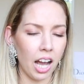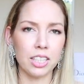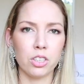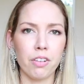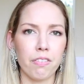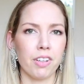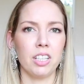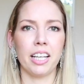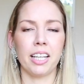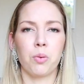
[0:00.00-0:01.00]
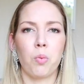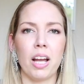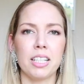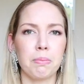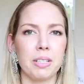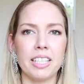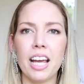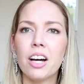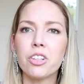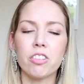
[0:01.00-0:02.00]
I don't feel like it weighs me
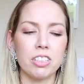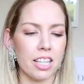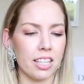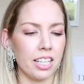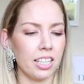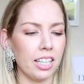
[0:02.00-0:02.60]
down or anything.